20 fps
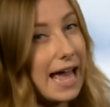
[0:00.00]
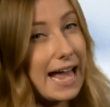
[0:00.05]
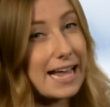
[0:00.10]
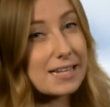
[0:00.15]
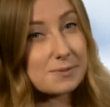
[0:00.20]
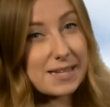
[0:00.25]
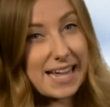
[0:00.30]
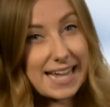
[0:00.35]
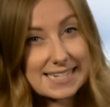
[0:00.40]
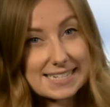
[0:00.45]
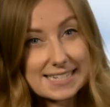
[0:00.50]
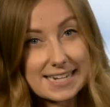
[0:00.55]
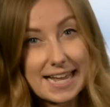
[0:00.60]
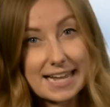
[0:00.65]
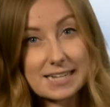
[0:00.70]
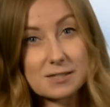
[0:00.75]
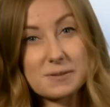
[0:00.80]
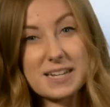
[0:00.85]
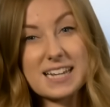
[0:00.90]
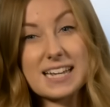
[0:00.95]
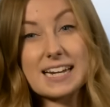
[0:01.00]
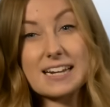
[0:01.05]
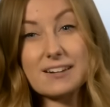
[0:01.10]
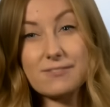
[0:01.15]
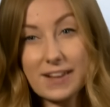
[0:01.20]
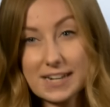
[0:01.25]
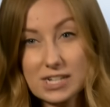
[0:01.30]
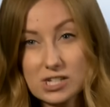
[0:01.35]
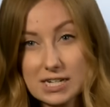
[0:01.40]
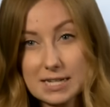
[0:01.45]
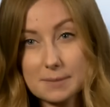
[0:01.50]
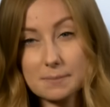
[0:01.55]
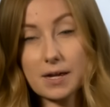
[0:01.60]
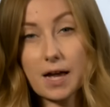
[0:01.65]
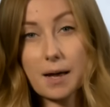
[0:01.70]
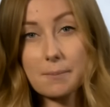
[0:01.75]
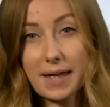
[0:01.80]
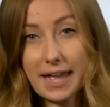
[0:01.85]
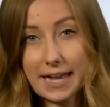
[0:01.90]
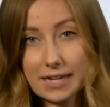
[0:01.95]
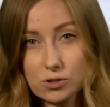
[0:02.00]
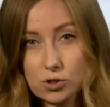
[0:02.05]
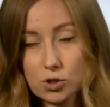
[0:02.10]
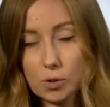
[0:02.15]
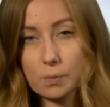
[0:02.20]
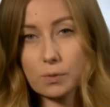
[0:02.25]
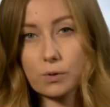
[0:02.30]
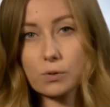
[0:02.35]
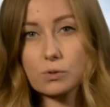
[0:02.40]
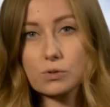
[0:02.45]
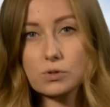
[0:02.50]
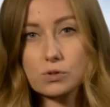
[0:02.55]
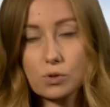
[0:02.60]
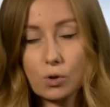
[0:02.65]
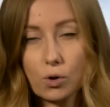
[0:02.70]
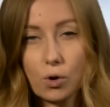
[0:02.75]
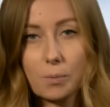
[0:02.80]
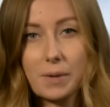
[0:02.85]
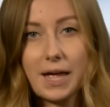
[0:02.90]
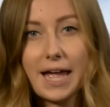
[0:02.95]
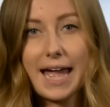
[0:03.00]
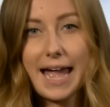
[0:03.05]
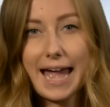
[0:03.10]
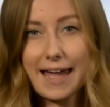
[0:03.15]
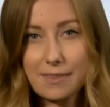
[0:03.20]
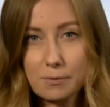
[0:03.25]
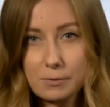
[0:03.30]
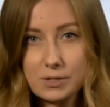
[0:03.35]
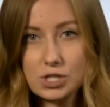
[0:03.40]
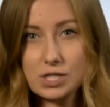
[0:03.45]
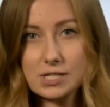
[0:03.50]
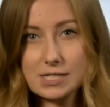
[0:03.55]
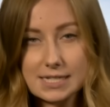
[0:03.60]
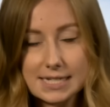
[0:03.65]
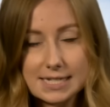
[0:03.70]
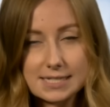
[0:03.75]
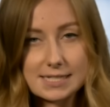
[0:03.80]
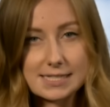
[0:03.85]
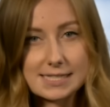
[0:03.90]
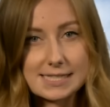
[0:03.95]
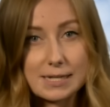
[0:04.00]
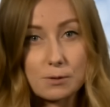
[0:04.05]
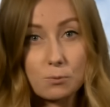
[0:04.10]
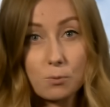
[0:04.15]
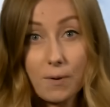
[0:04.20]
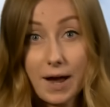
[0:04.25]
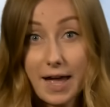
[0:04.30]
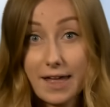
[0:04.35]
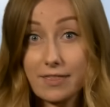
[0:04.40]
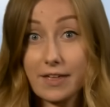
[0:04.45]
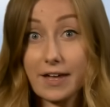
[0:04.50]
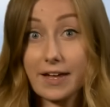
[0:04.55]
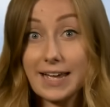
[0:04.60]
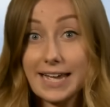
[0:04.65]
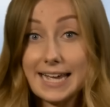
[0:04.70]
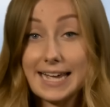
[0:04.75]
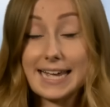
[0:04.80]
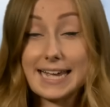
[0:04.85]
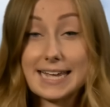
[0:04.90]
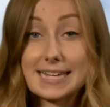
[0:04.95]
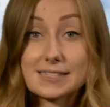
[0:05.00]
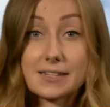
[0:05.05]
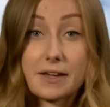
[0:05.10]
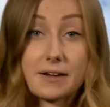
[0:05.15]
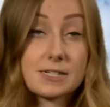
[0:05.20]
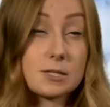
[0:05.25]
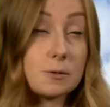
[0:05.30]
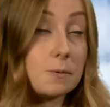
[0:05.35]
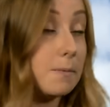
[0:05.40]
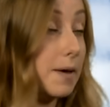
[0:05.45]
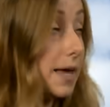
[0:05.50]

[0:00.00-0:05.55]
As we head into next week, it'll eventually become ex-tropical storm, and then we just need to see whether it is going to